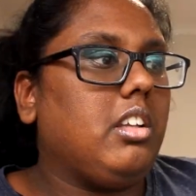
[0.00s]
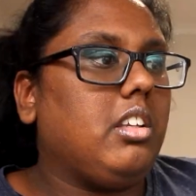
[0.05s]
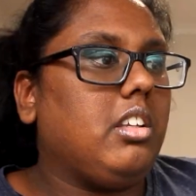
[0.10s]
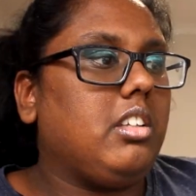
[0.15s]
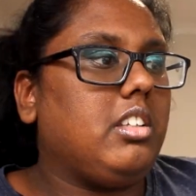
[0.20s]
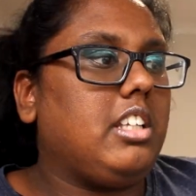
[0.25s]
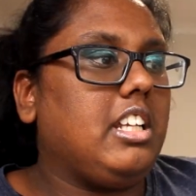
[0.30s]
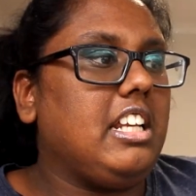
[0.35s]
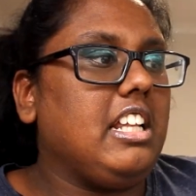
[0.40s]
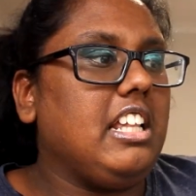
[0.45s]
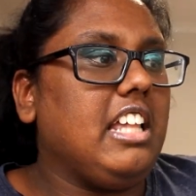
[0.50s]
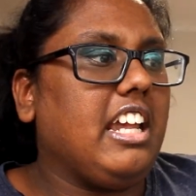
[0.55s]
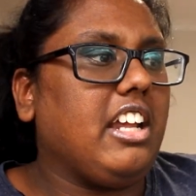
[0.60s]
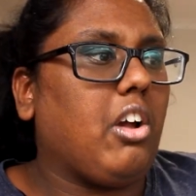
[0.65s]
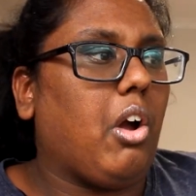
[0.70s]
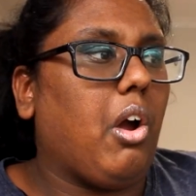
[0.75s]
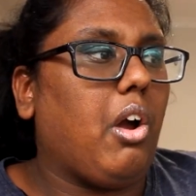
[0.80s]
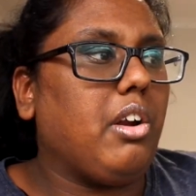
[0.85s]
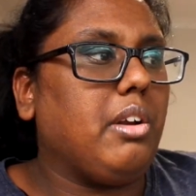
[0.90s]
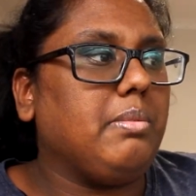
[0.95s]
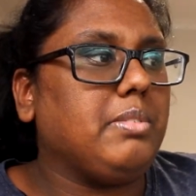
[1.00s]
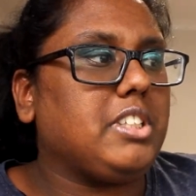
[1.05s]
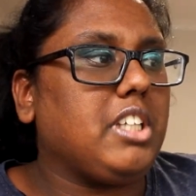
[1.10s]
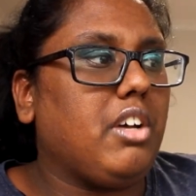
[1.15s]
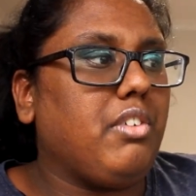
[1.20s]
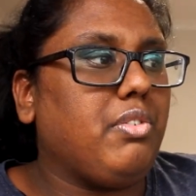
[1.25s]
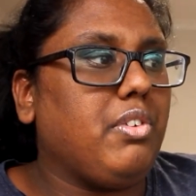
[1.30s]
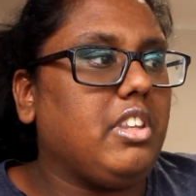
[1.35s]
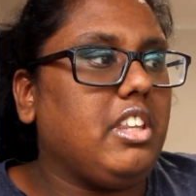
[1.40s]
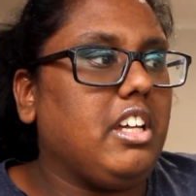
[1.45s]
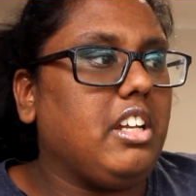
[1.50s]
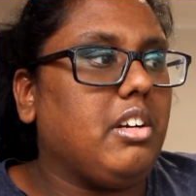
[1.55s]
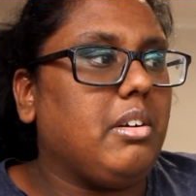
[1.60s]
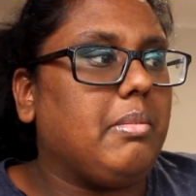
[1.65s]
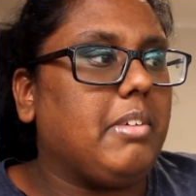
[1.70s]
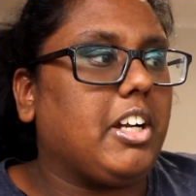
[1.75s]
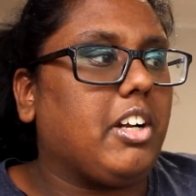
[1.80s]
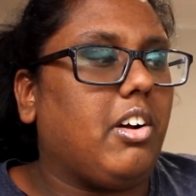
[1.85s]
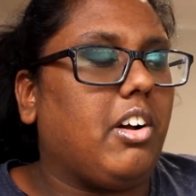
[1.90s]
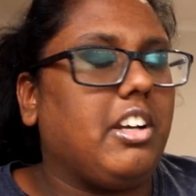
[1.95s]
Did he like hurt himself with it? Oh my
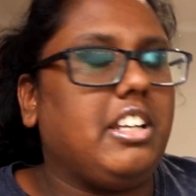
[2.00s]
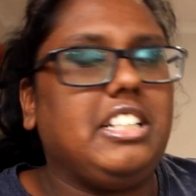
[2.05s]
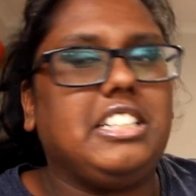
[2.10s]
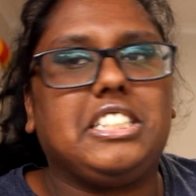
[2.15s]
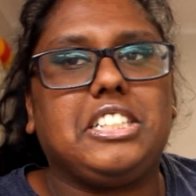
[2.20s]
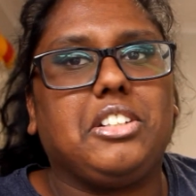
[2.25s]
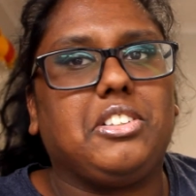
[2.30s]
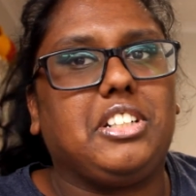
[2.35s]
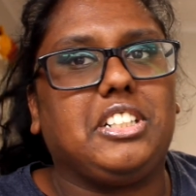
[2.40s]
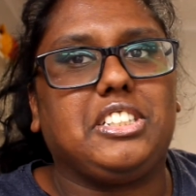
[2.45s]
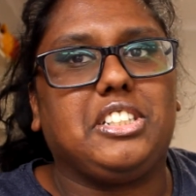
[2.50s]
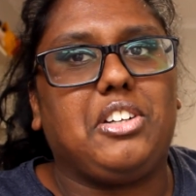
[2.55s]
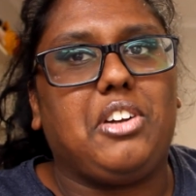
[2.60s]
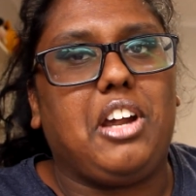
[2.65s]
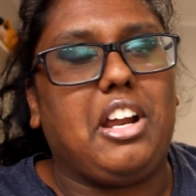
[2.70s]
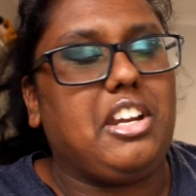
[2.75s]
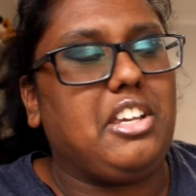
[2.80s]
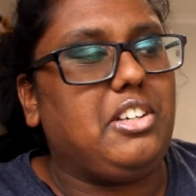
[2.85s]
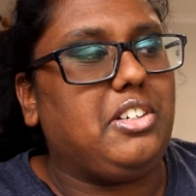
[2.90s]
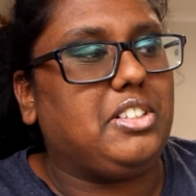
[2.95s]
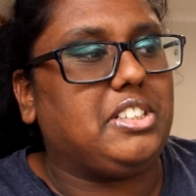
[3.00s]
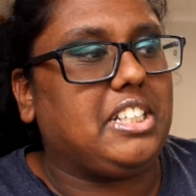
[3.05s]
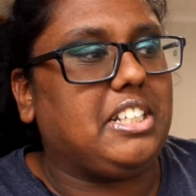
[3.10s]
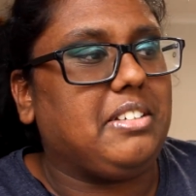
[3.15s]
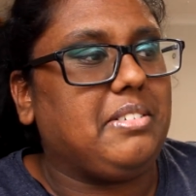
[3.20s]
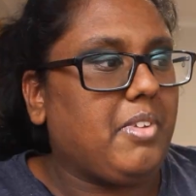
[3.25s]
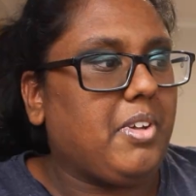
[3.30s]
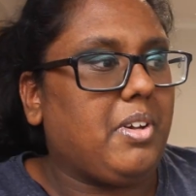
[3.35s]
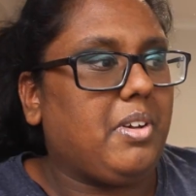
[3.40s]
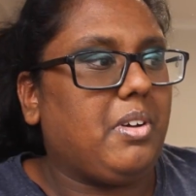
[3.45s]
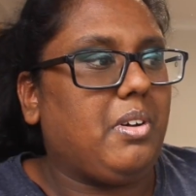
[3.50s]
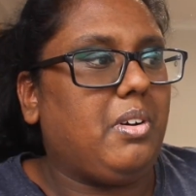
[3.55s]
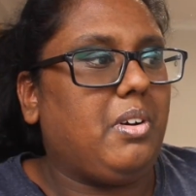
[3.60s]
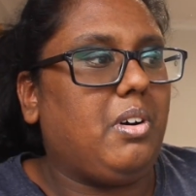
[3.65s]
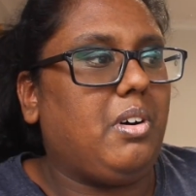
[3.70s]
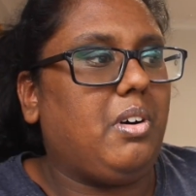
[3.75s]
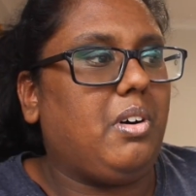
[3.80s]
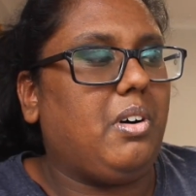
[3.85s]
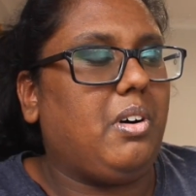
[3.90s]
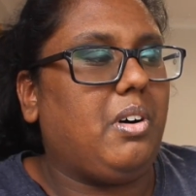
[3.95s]
god, he still doesn't know how to use it.
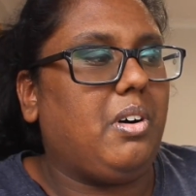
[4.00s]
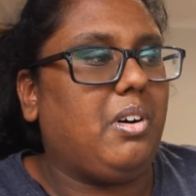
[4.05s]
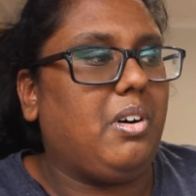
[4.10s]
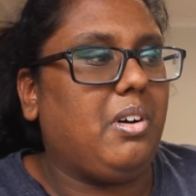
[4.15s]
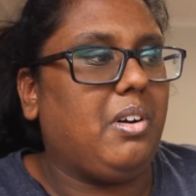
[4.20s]
Oh.